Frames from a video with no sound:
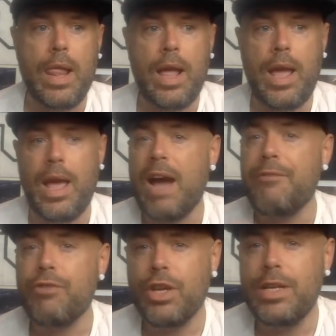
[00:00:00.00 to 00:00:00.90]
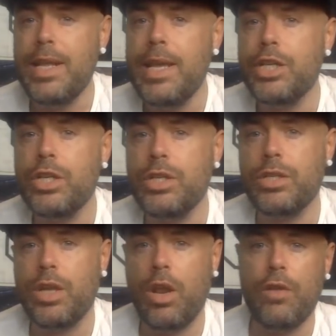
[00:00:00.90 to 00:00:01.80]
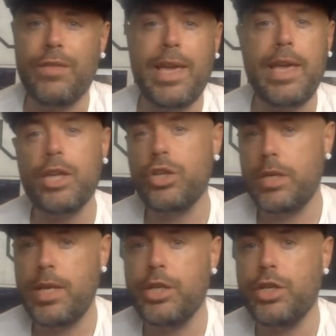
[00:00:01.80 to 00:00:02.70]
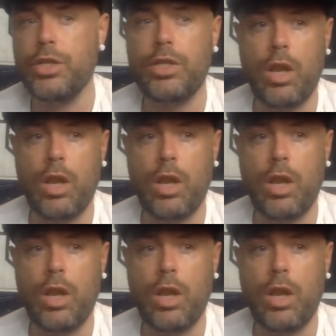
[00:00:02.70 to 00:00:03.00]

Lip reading: African nations, a lot of Asian nations,